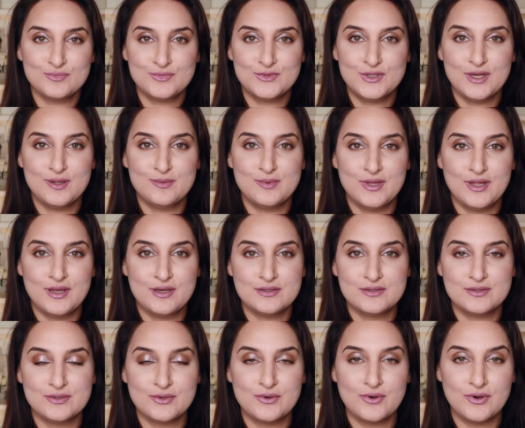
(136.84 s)
Tell me that
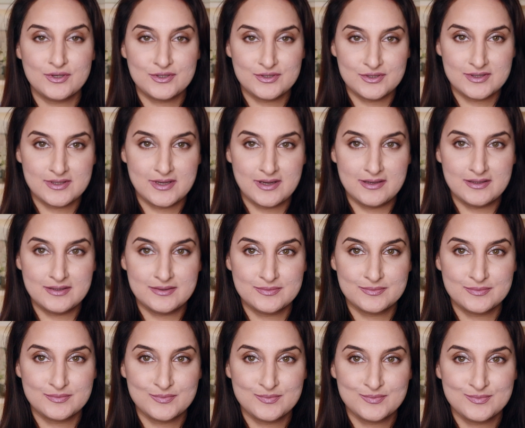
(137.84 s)
isn't a gorgeous color.
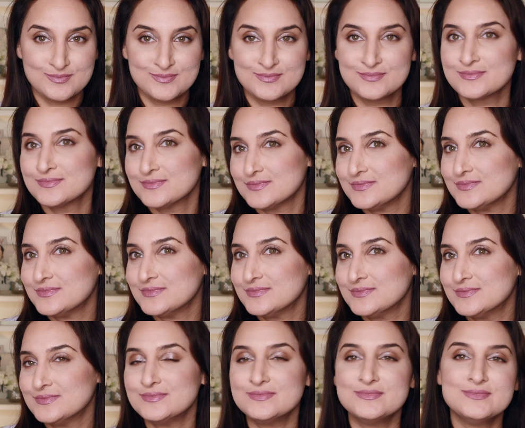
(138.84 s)

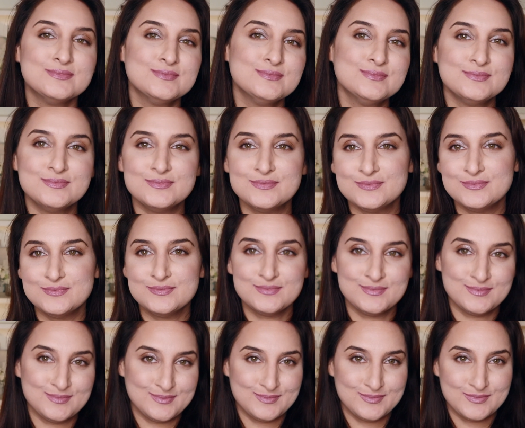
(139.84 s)

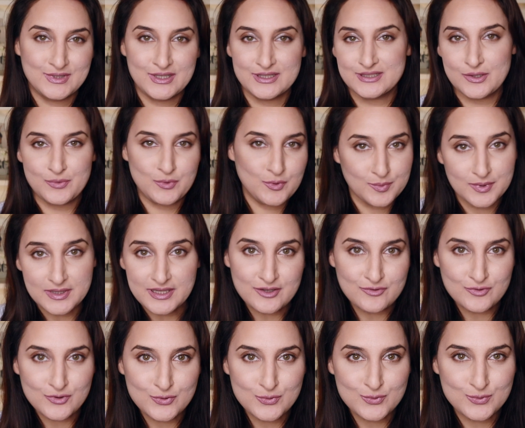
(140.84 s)
Because I won't
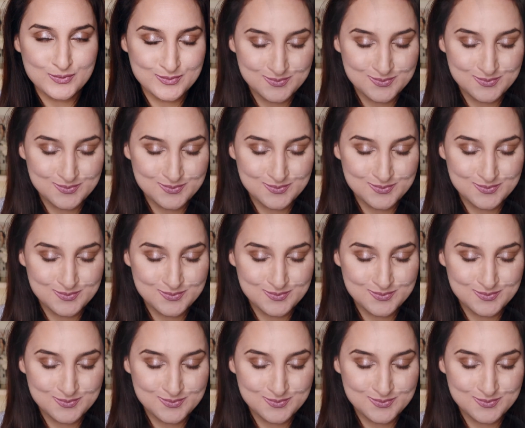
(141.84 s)
believe you.